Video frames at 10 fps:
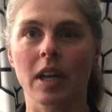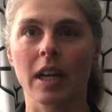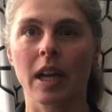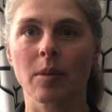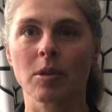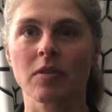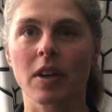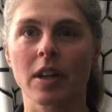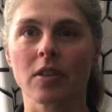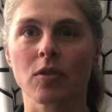and
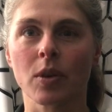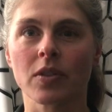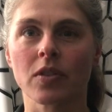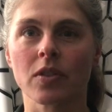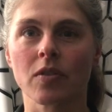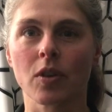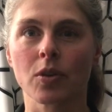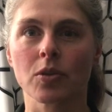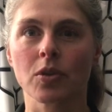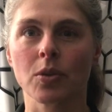amplify the voices of
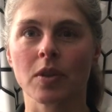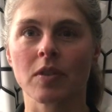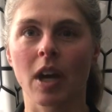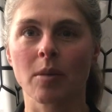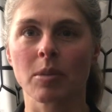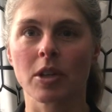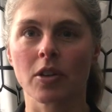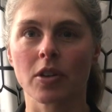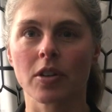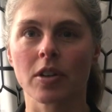those who have not been heard